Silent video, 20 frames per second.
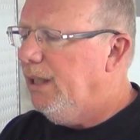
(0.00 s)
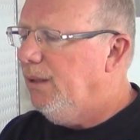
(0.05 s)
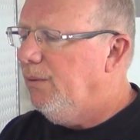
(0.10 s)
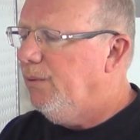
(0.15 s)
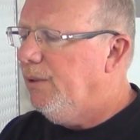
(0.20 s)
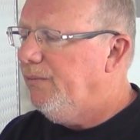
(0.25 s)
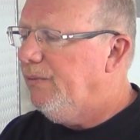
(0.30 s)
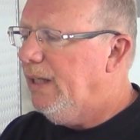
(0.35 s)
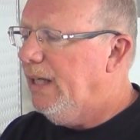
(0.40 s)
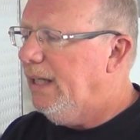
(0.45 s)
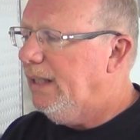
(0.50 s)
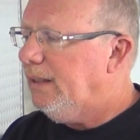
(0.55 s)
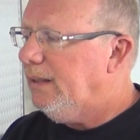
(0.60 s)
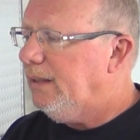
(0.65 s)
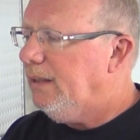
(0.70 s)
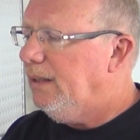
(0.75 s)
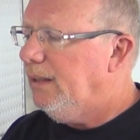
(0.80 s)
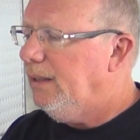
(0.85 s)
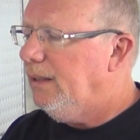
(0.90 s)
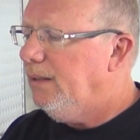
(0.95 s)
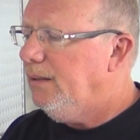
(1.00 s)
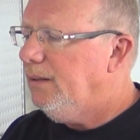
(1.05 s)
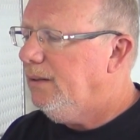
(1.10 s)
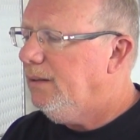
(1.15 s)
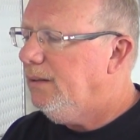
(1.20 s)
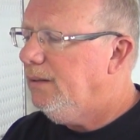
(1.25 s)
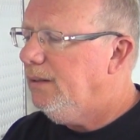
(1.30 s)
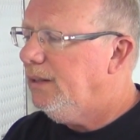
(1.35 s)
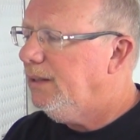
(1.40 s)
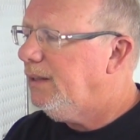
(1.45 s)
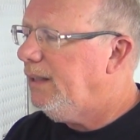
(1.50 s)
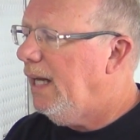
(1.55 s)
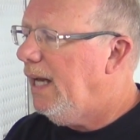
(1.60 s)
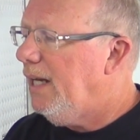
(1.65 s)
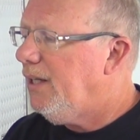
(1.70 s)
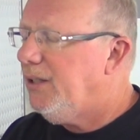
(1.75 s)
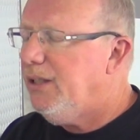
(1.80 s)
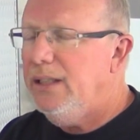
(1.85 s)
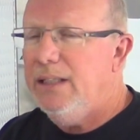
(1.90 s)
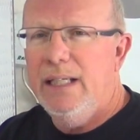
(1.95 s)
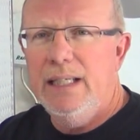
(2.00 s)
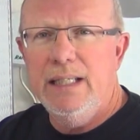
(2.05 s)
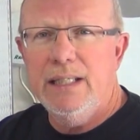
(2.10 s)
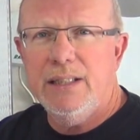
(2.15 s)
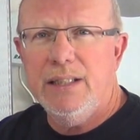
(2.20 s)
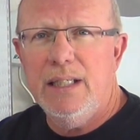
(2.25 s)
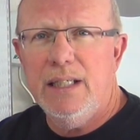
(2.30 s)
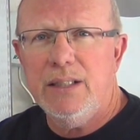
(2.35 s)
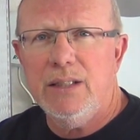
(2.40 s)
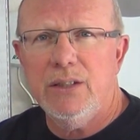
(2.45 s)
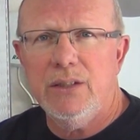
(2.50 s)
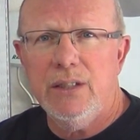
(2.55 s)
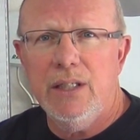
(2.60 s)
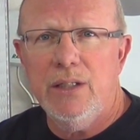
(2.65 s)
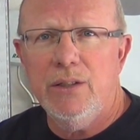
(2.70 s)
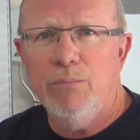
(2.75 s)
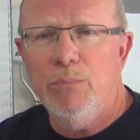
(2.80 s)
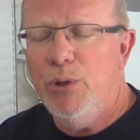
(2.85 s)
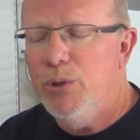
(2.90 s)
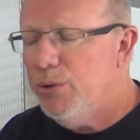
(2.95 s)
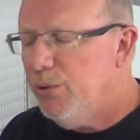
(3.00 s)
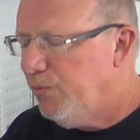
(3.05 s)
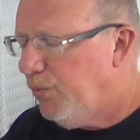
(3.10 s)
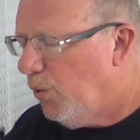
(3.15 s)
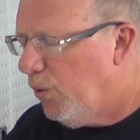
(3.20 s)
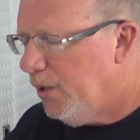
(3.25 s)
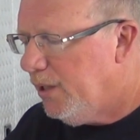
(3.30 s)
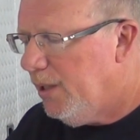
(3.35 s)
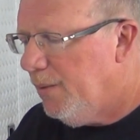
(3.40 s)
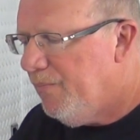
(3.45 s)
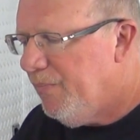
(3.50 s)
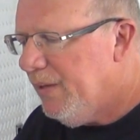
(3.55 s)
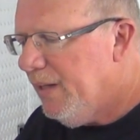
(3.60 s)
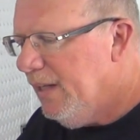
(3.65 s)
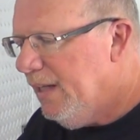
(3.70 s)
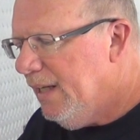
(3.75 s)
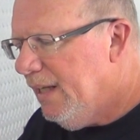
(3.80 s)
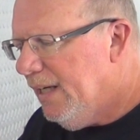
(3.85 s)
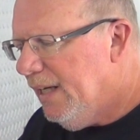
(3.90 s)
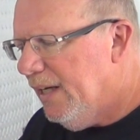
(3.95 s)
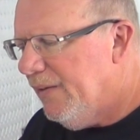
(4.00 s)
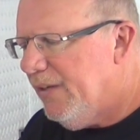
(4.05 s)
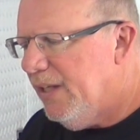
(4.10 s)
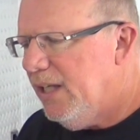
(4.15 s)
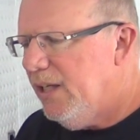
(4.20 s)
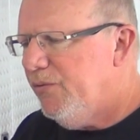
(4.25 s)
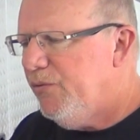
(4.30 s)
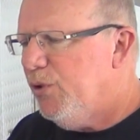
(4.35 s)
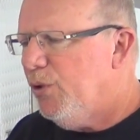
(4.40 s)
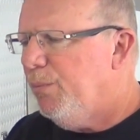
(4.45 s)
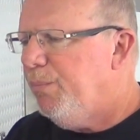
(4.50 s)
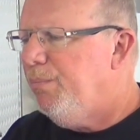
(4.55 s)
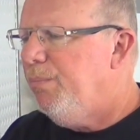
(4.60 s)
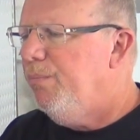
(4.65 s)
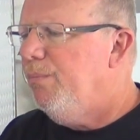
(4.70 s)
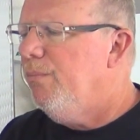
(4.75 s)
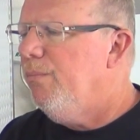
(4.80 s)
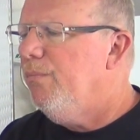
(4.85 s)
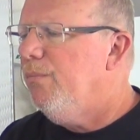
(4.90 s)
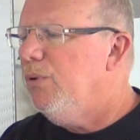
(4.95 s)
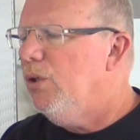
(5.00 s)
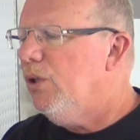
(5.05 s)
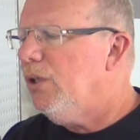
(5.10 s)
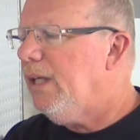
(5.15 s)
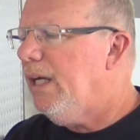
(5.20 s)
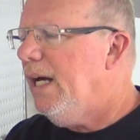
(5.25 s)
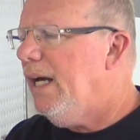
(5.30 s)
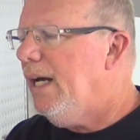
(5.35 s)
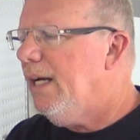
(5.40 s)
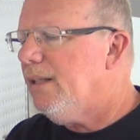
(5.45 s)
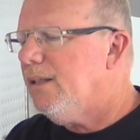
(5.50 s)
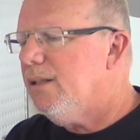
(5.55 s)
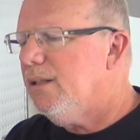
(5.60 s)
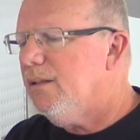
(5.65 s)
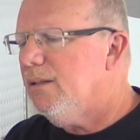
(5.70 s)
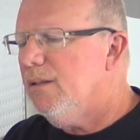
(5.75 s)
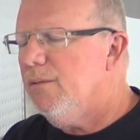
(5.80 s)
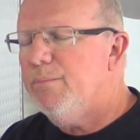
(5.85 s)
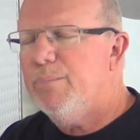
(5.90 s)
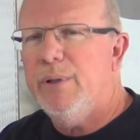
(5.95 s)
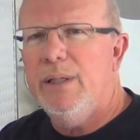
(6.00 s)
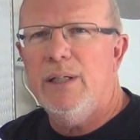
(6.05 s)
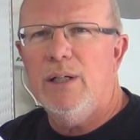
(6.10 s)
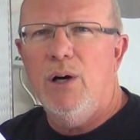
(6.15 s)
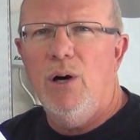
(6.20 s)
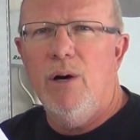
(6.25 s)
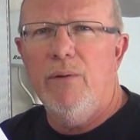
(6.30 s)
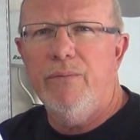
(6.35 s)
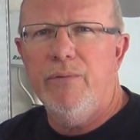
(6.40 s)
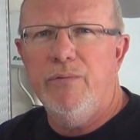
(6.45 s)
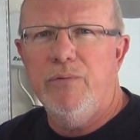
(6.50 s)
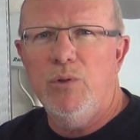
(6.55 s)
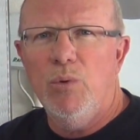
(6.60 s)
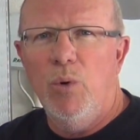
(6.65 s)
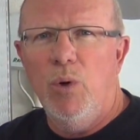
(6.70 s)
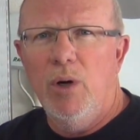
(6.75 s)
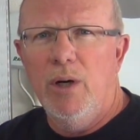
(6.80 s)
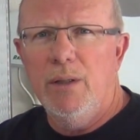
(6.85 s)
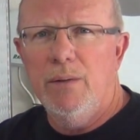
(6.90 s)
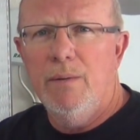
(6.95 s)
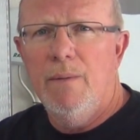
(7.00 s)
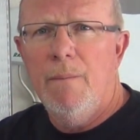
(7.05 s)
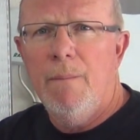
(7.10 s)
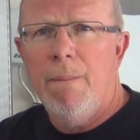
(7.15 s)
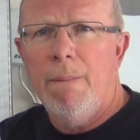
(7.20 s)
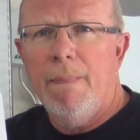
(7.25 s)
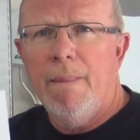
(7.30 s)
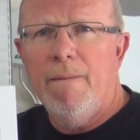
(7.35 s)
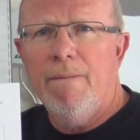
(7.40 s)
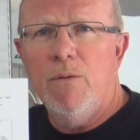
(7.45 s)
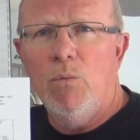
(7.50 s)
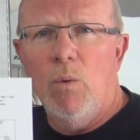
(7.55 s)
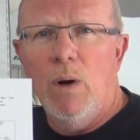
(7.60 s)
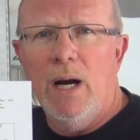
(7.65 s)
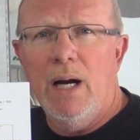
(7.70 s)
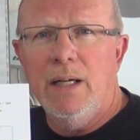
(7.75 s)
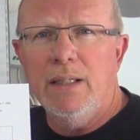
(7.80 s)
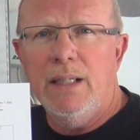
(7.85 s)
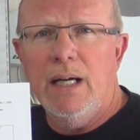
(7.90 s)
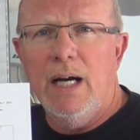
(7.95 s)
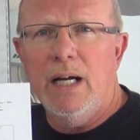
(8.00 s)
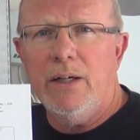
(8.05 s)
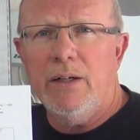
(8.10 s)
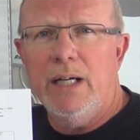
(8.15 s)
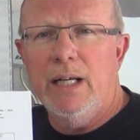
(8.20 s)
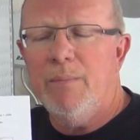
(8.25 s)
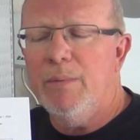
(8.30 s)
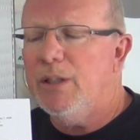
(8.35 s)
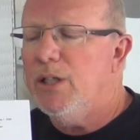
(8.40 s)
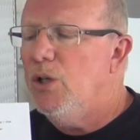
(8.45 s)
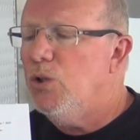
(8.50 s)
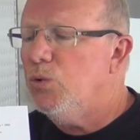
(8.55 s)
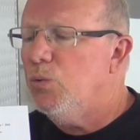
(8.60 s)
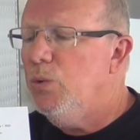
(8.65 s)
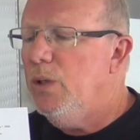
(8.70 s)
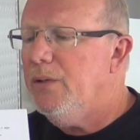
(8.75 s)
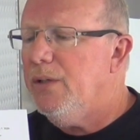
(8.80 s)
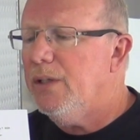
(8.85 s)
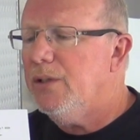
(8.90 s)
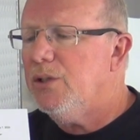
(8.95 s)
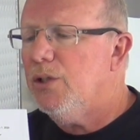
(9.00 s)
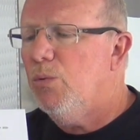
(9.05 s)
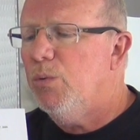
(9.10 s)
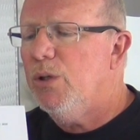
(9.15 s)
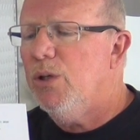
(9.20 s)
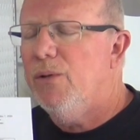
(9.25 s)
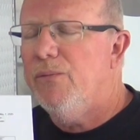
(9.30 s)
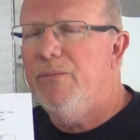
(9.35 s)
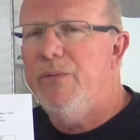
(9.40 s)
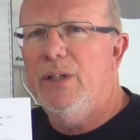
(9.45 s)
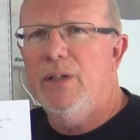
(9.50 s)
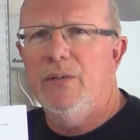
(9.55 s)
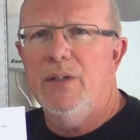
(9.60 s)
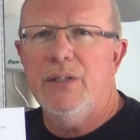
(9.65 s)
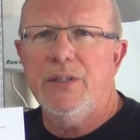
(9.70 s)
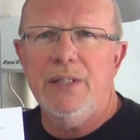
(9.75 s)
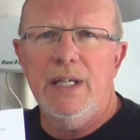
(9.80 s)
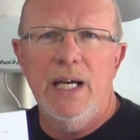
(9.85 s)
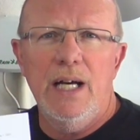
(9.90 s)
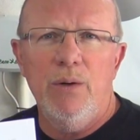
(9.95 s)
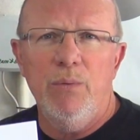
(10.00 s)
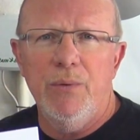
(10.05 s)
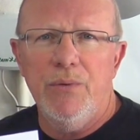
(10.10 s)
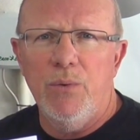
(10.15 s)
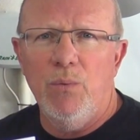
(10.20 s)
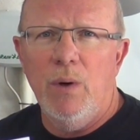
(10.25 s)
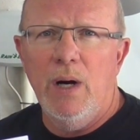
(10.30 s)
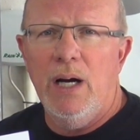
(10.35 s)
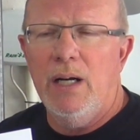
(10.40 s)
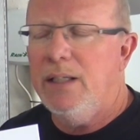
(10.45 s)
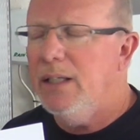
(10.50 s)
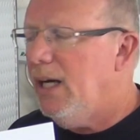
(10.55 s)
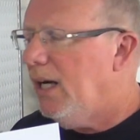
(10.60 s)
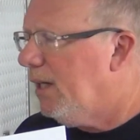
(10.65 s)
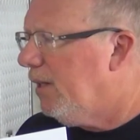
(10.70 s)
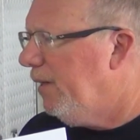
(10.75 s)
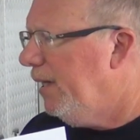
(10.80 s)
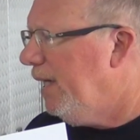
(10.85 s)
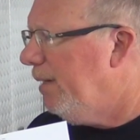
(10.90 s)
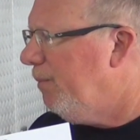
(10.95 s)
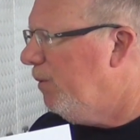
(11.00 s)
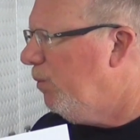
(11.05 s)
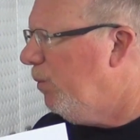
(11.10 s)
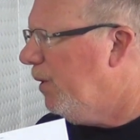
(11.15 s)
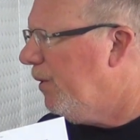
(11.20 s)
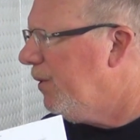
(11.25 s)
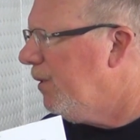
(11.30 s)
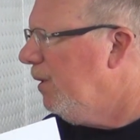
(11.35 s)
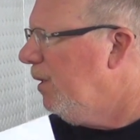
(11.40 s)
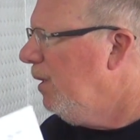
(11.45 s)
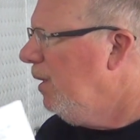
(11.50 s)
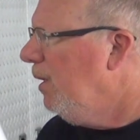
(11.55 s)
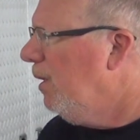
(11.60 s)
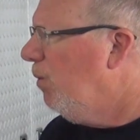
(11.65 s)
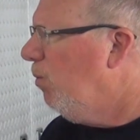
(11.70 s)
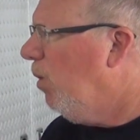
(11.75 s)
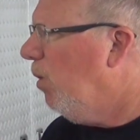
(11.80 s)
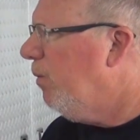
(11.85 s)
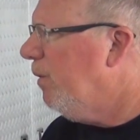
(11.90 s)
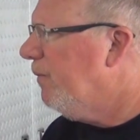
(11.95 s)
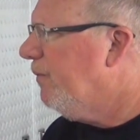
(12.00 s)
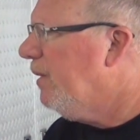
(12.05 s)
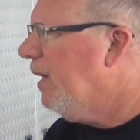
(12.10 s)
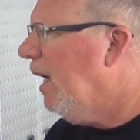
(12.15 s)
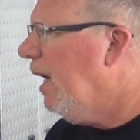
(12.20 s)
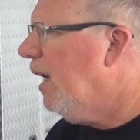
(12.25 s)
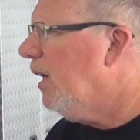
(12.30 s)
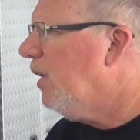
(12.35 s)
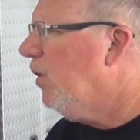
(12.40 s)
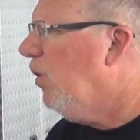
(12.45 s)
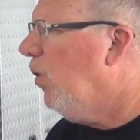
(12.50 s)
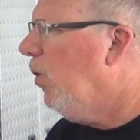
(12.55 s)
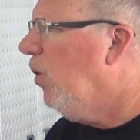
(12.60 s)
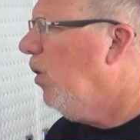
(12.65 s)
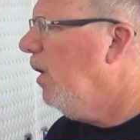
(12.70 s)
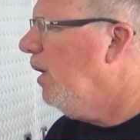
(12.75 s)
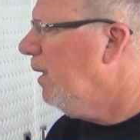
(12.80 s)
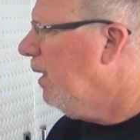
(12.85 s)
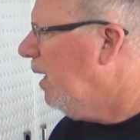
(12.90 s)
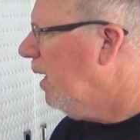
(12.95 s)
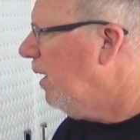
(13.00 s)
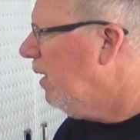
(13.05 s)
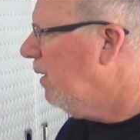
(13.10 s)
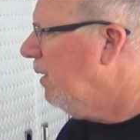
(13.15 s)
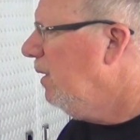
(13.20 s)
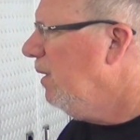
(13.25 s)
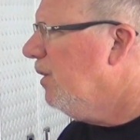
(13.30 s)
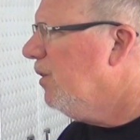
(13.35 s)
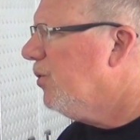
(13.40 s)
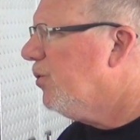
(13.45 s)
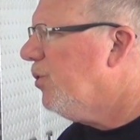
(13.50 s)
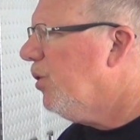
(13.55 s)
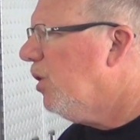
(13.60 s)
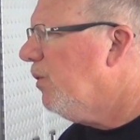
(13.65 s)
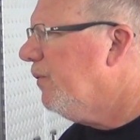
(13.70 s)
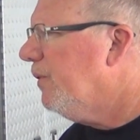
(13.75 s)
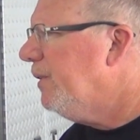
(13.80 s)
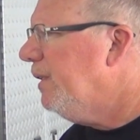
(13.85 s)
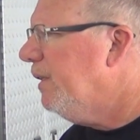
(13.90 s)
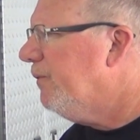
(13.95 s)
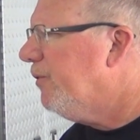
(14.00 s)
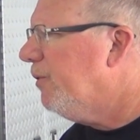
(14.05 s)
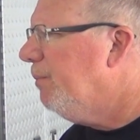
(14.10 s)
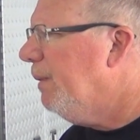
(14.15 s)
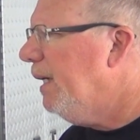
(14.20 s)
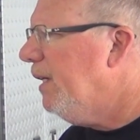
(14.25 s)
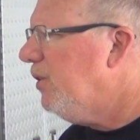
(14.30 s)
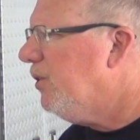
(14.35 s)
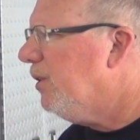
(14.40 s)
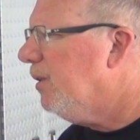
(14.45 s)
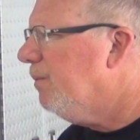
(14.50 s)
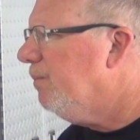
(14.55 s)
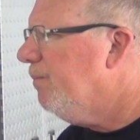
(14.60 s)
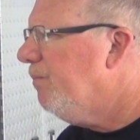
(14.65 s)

we've got this task sheet 86, it's in Moodle for you, and then if you'll look at and print off, if you want, the wiring diagram that goes with it. So we're going to fill this out with the wiring diagram and with what we've got on our service information,